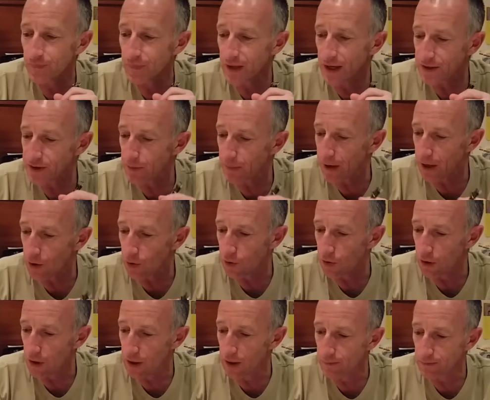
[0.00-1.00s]
That's about
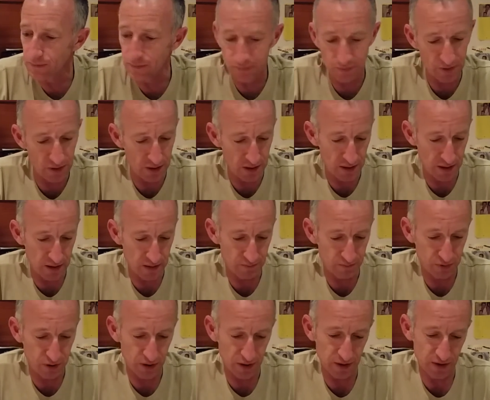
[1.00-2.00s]
all I'm
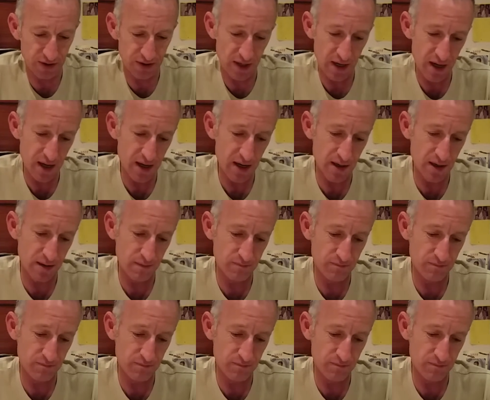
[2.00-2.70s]
going to say.